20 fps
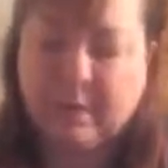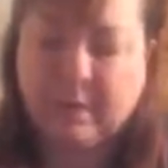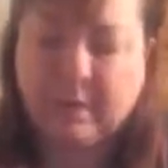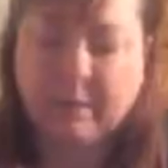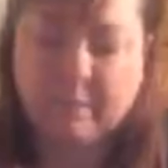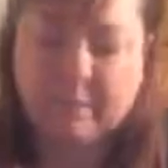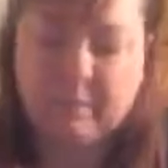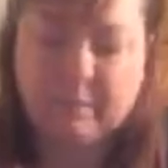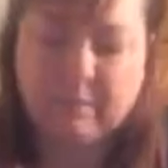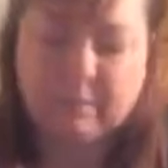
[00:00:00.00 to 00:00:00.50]

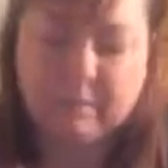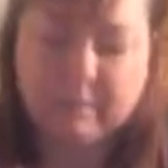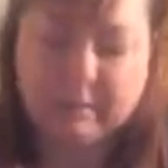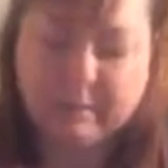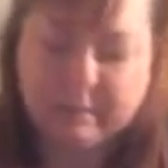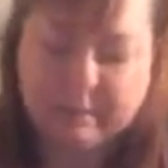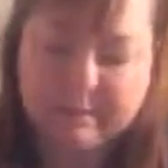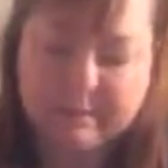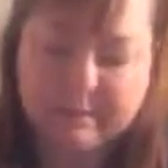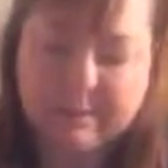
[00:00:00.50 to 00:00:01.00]
I would
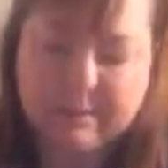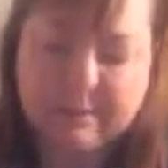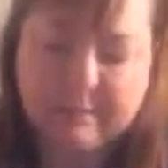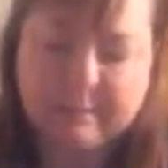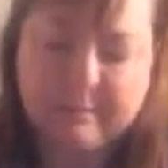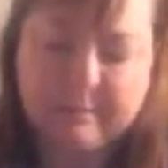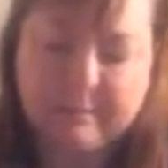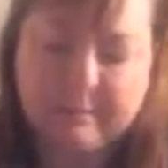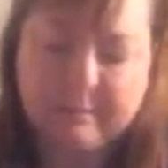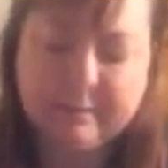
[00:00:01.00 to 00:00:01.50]
look on
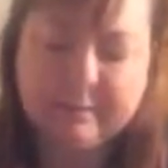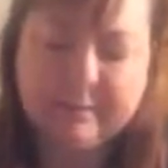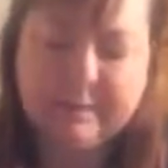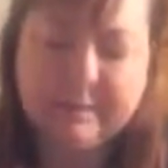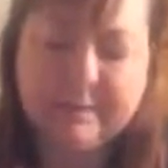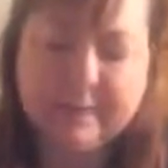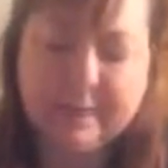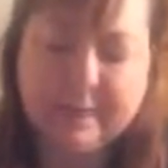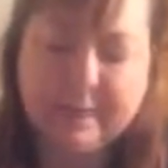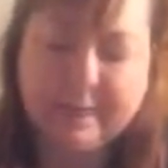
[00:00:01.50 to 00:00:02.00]
here
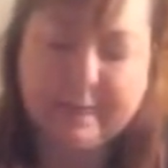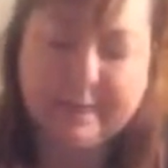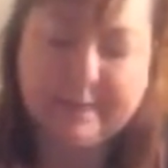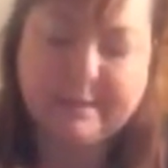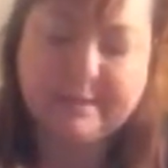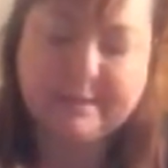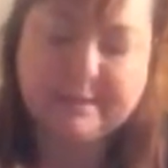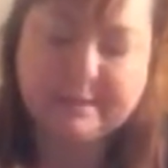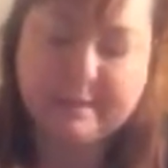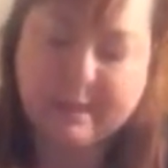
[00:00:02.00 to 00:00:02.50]
and
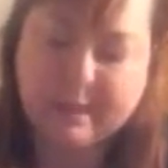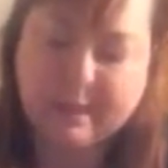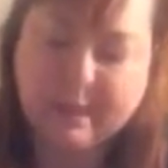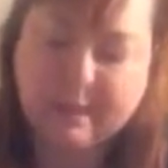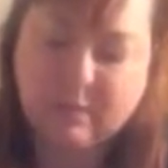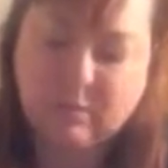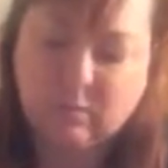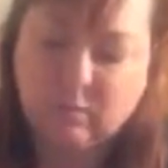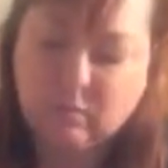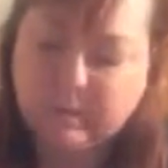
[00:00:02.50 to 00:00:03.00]
I'd
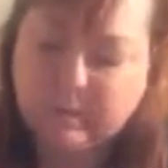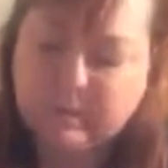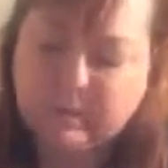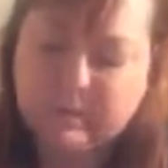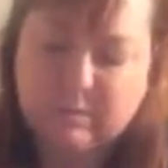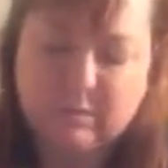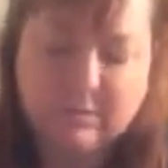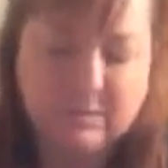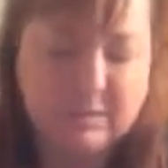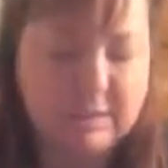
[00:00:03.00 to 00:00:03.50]
say, what
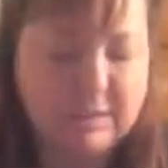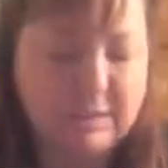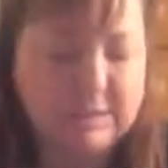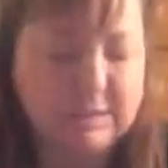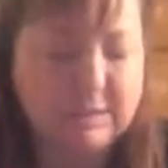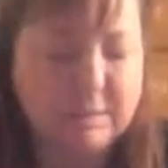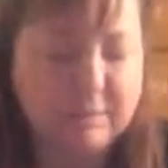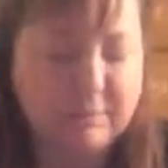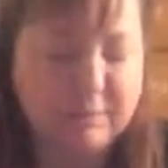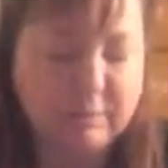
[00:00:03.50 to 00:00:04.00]
do you see
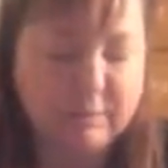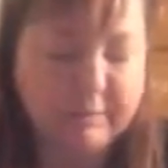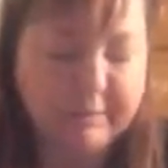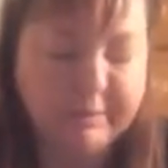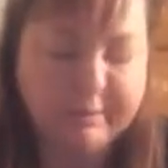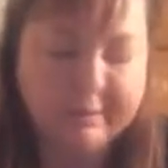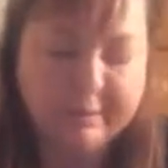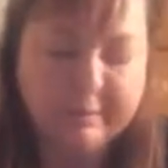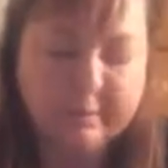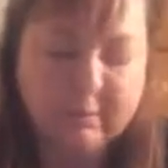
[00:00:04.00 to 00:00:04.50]

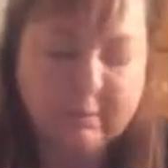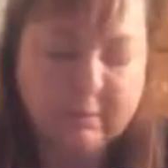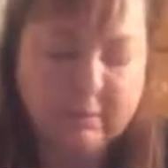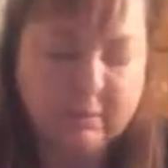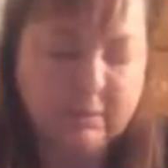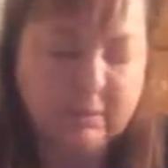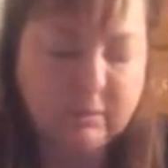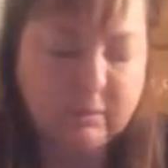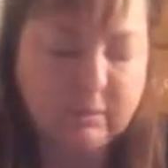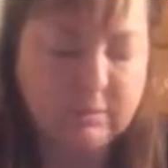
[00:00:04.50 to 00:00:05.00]
similar?
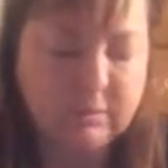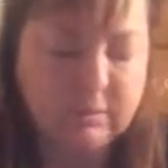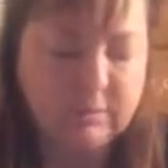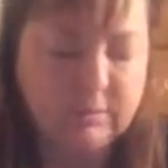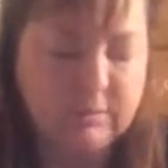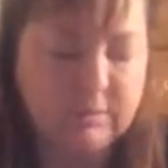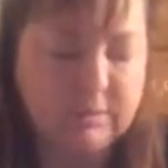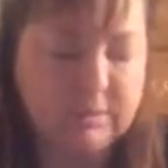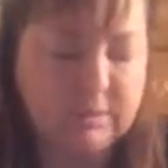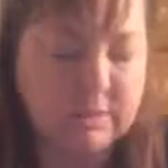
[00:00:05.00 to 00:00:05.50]

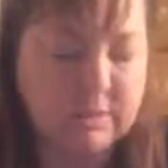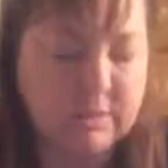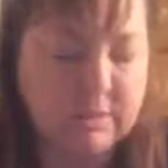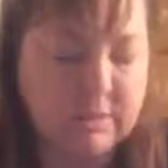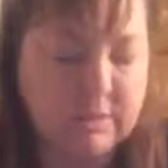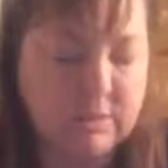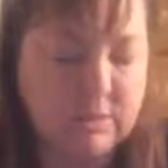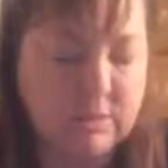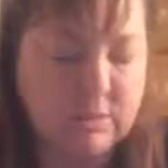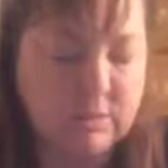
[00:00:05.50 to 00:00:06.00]
You
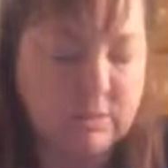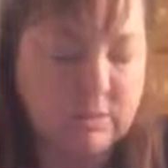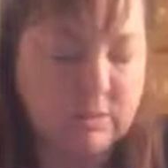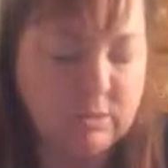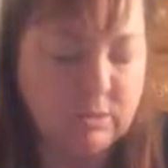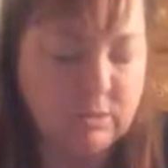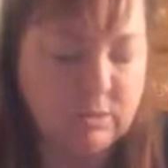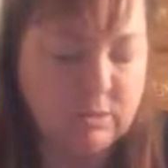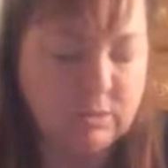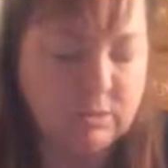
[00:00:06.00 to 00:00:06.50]
see
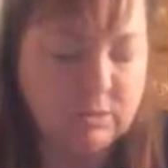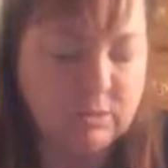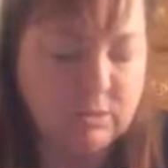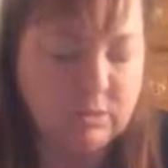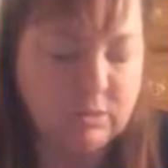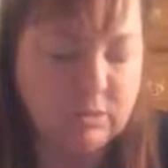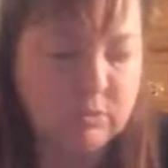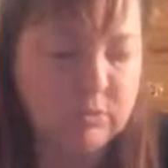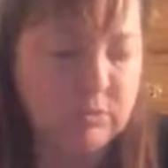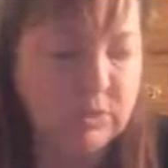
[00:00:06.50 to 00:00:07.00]

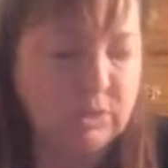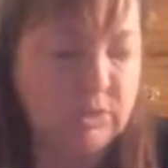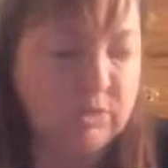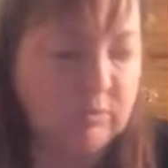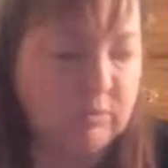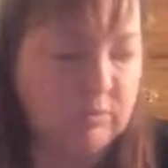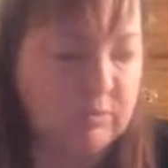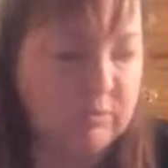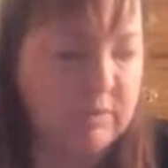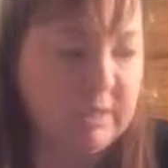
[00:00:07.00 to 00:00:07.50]
two
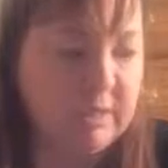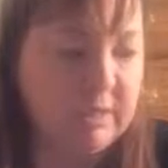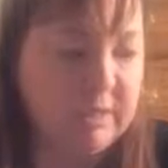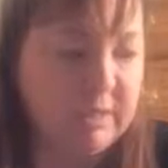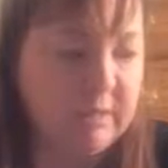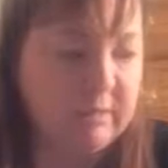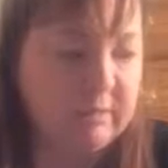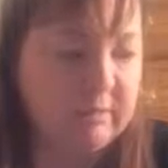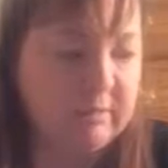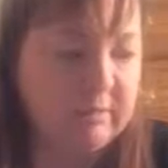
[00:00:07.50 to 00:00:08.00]
children
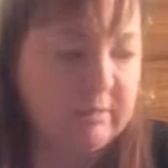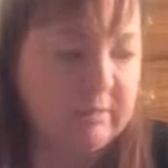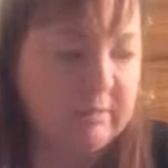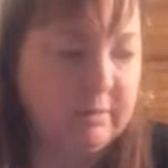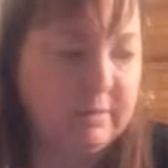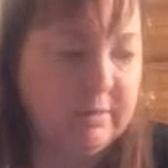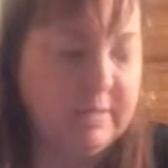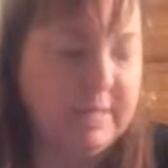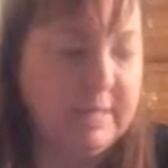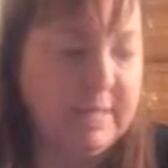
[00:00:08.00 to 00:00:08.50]
here,
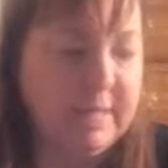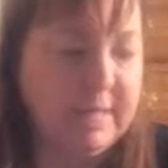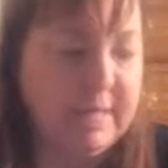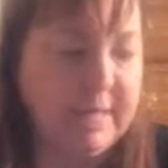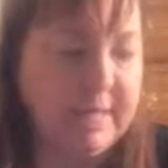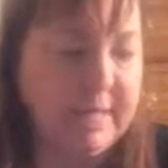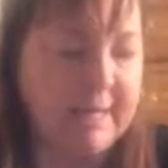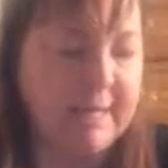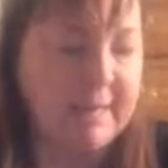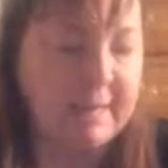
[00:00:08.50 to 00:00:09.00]

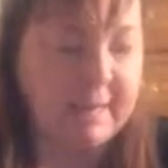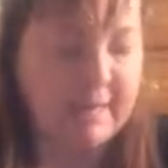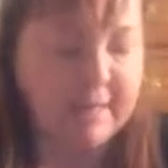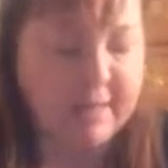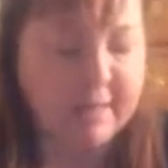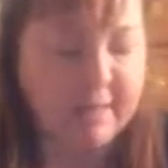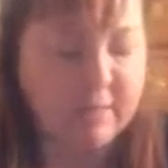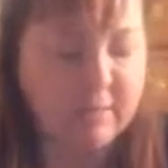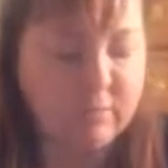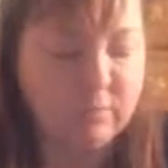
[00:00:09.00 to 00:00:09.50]
and
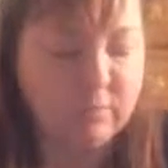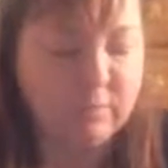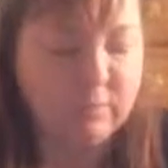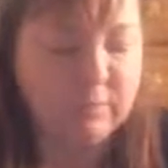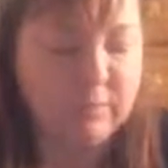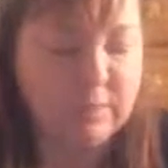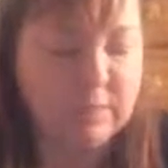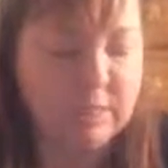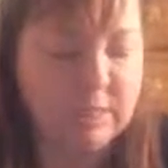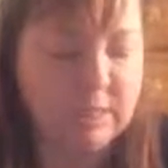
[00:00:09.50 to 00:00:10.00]
that
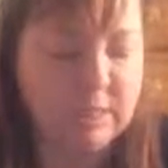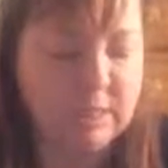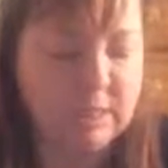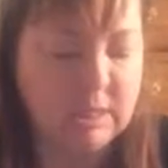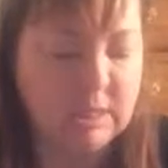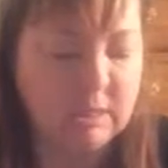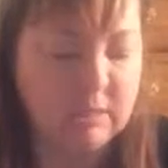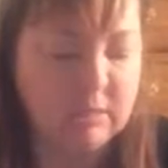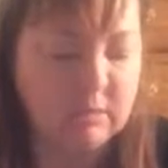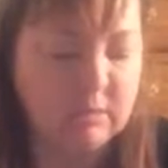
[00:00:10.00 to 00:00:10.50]
would
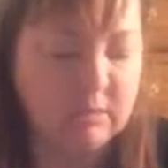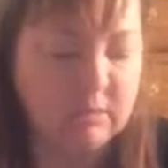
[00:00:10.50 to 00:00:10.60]
be